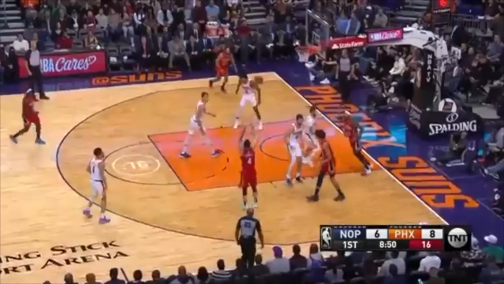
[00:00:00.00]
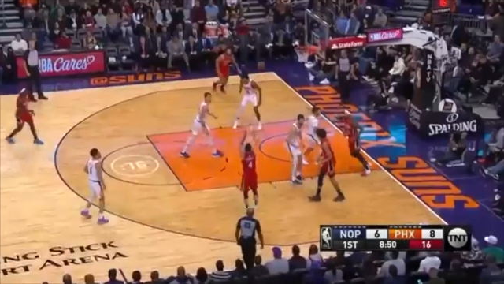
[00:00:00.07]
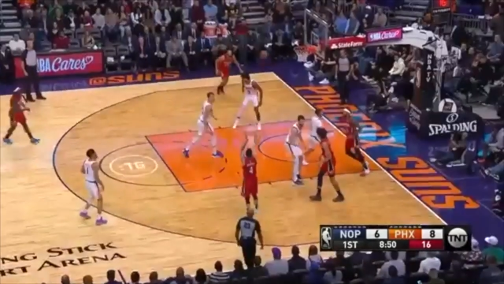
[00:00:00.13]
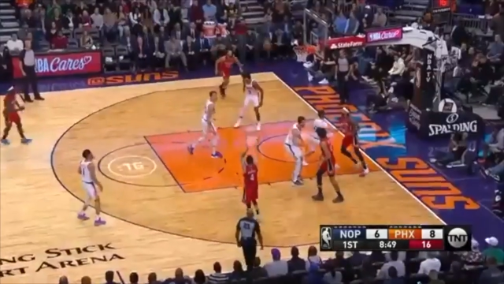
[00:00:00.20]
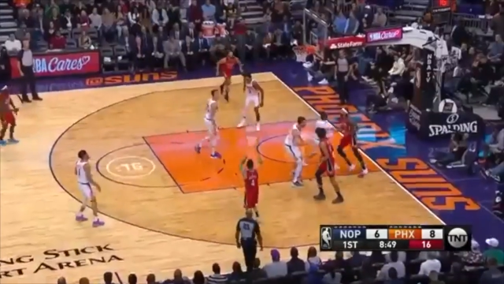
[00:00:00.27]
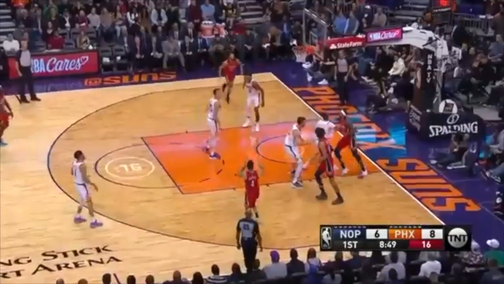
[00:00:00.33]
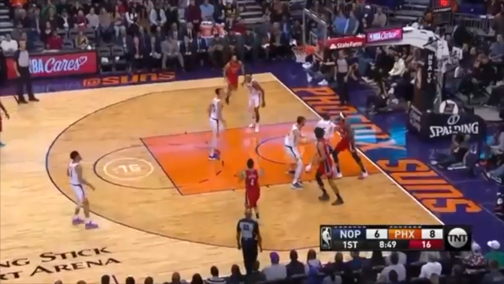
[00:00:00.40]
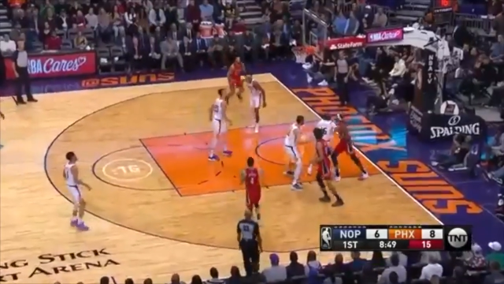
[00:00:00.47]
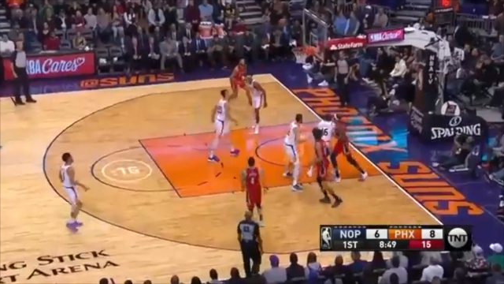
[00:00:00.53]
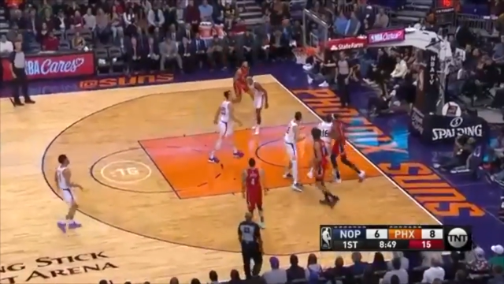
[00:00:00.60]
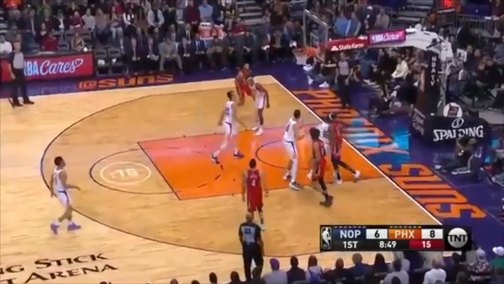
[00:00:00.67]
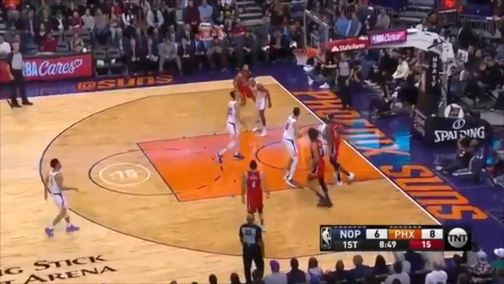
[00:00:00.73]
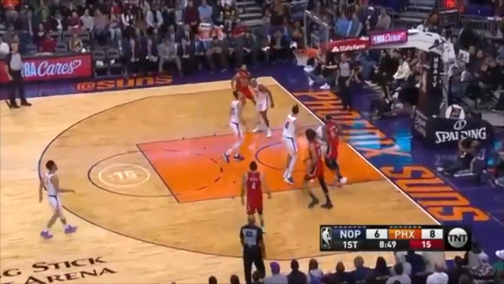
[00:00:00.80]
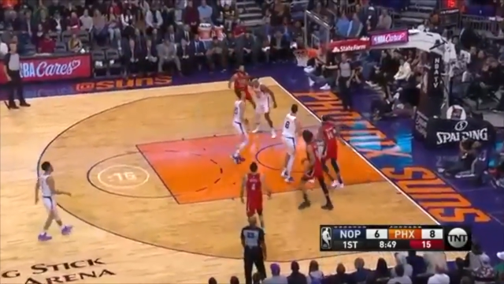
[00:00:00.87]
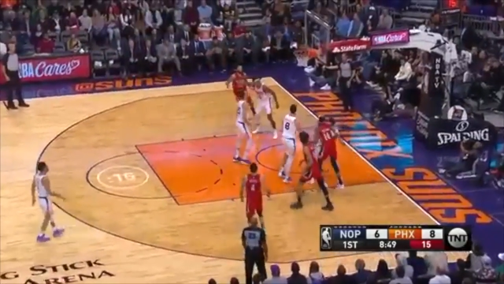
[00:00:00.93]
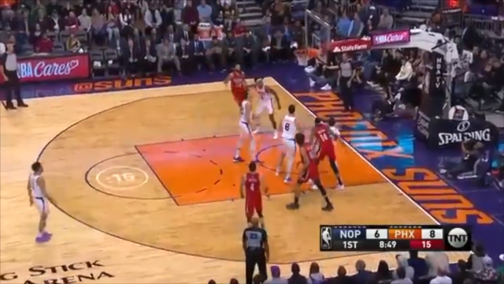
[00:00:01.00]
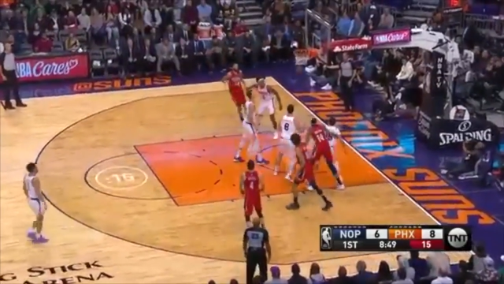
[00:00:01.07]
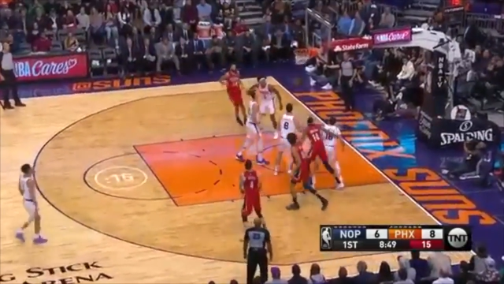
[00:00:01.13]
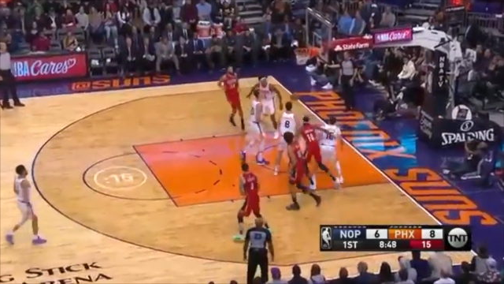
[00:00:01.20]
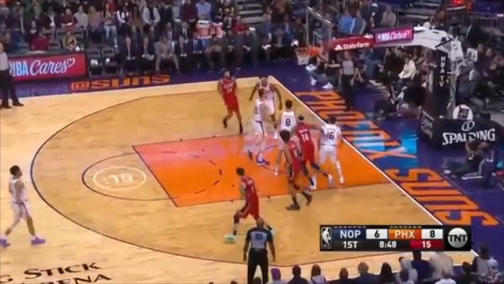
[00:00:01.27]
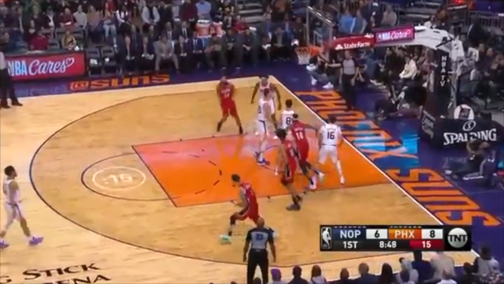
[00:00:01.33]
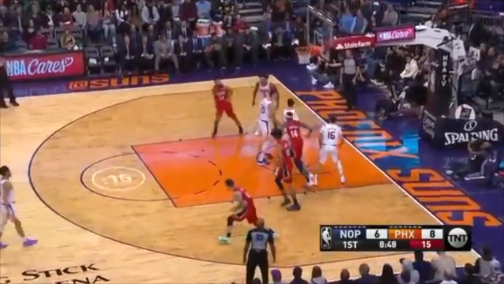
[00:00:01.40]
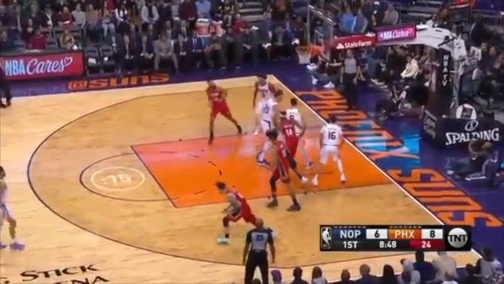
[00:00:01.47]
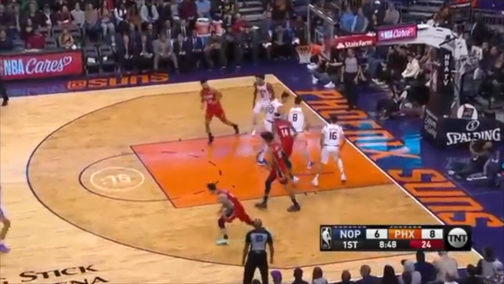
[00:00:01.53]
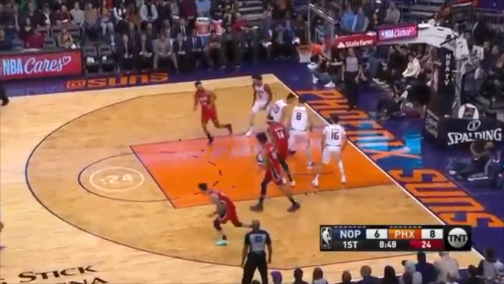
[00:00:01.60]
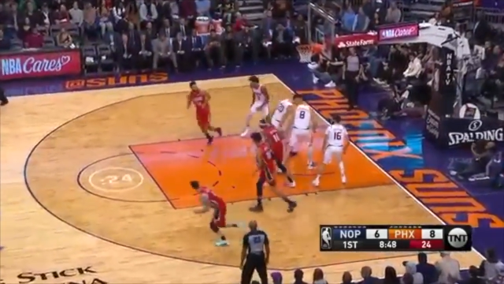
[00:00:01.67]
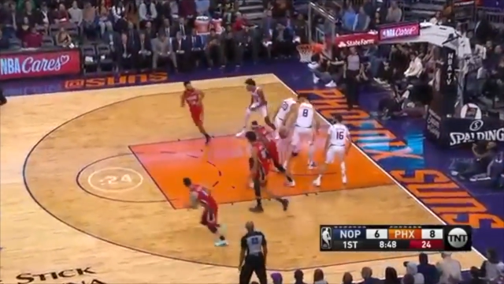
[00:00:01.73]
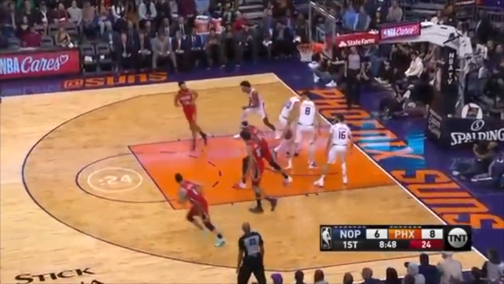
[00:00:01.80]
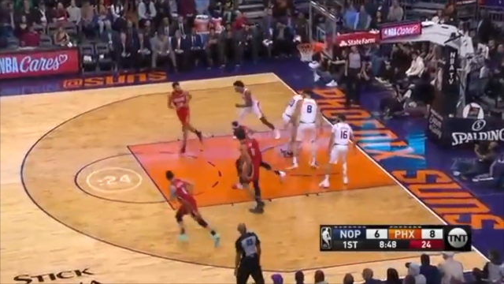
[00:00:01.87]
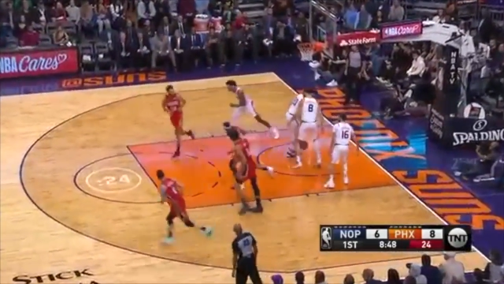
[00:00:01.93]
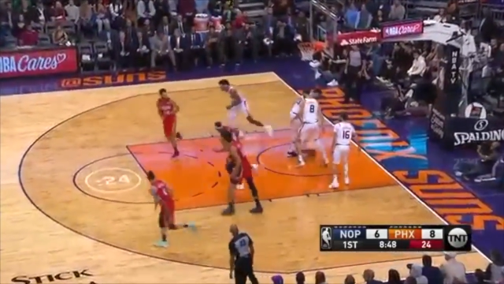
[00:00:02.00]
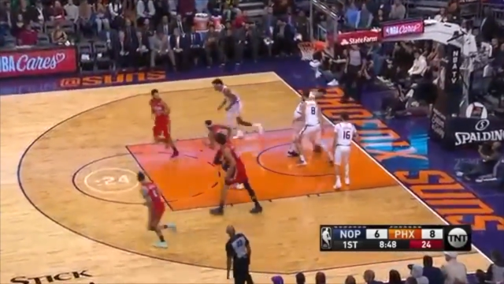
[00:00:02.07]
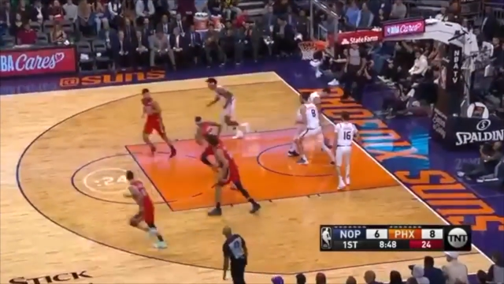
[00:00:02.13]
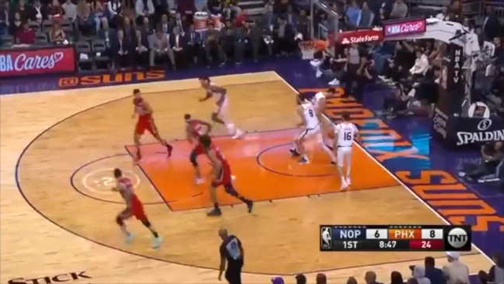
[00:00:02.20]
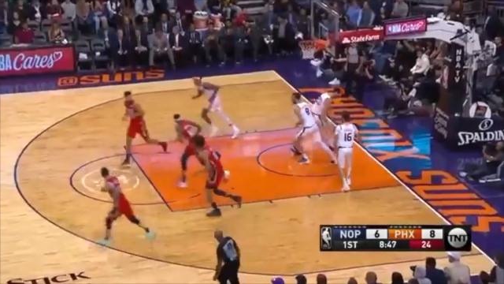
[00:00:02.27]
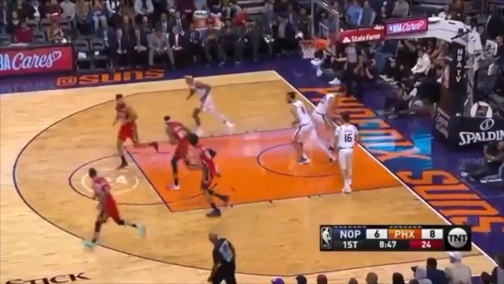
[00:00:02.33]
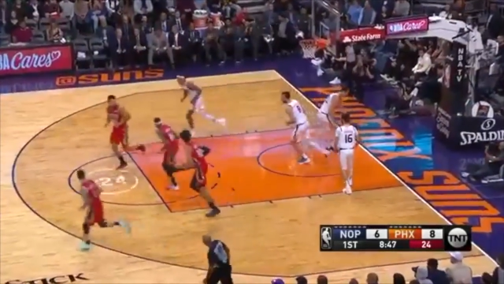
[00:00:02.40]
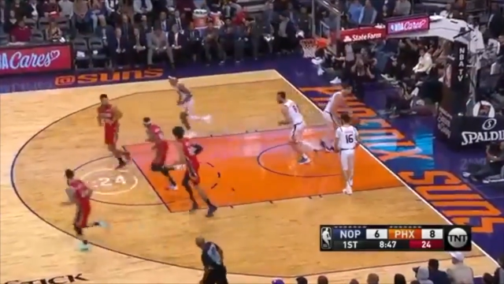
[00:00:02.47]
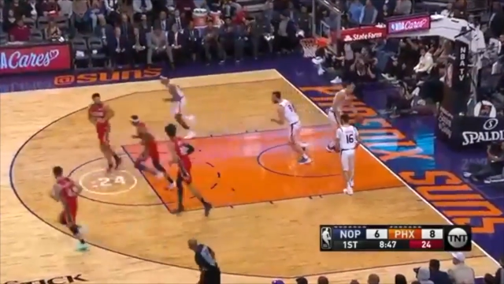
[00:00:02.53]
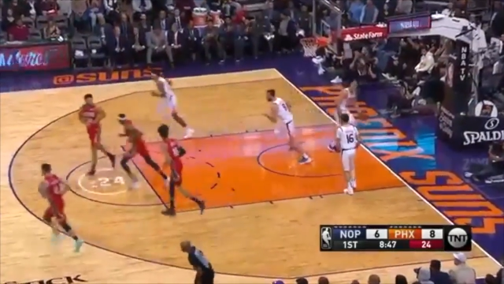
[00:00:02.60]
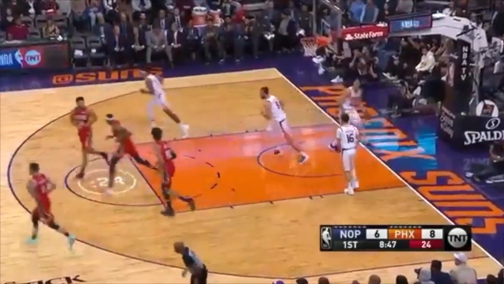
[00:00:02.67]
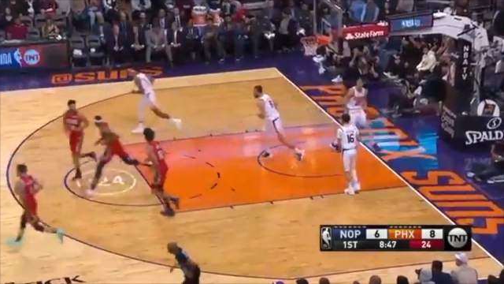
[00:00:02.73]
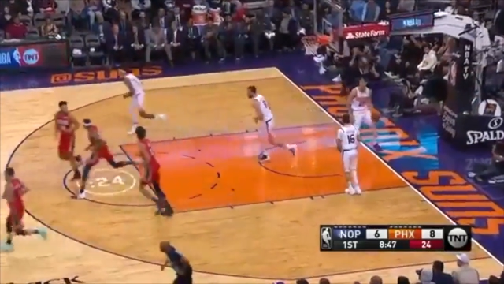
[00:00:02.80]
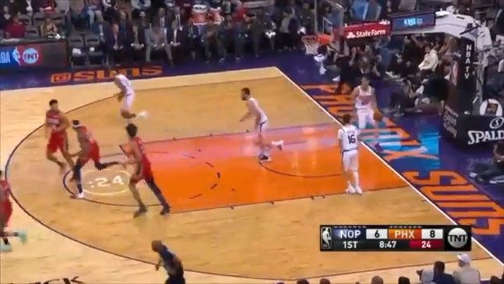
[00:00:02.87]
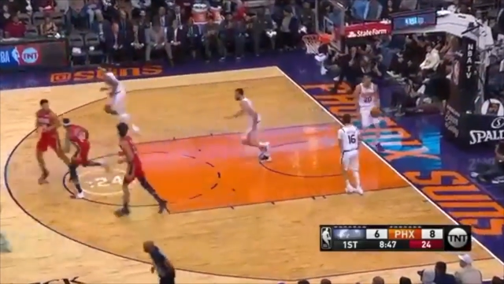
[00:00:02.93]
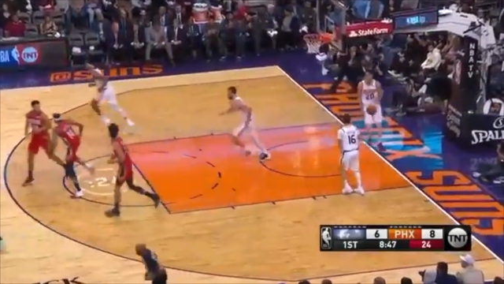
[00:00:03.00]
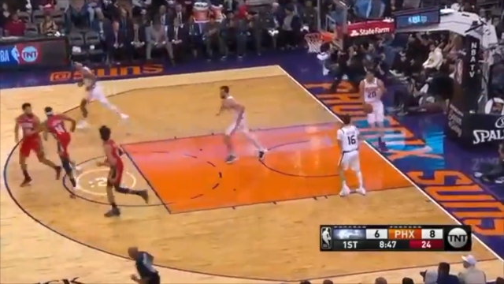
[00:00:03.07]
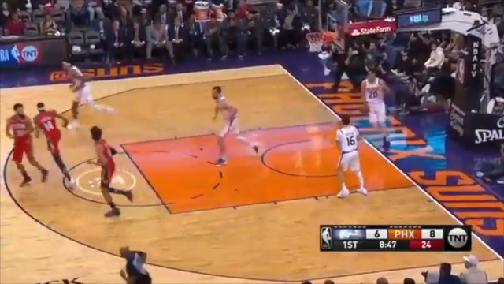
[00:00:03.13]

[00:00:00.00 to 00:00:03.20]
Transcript: [unreadable: no face in view]